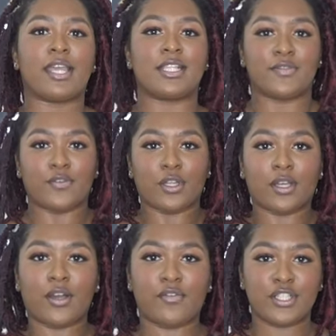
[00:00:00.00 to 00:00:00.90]
It's fuller
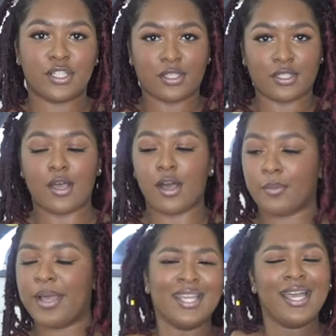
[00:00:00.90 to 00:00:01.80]
coverage on the
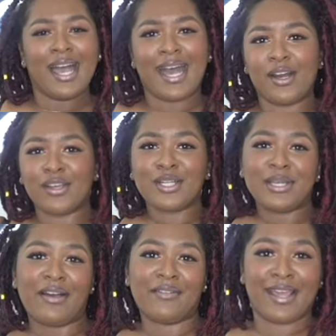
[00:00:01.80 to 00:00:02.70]
top. How can
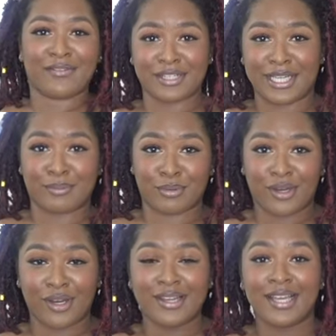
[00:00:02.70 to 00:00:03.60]
you have an everyday
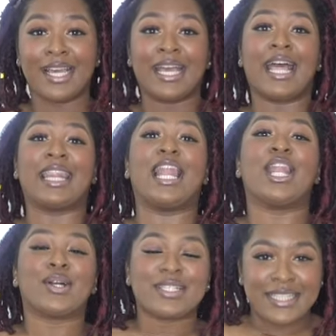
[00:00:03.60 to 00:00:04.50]
bra that
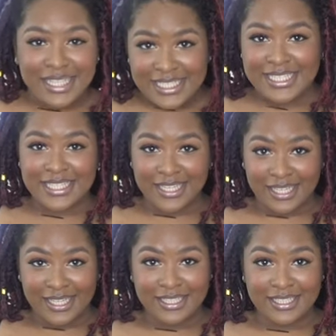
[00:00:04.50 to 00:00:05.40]
looks this
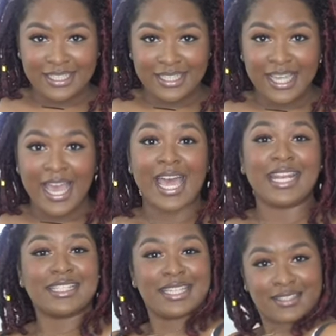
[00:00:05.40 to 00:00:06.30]
stunning
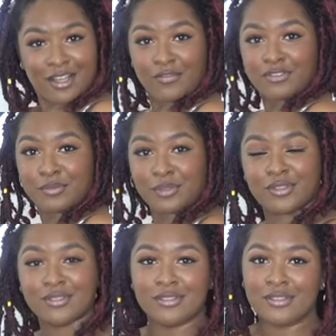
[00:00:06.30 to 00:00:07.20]
and is this
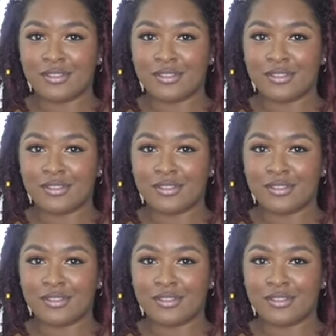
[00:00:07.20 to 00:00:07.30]
comfortable?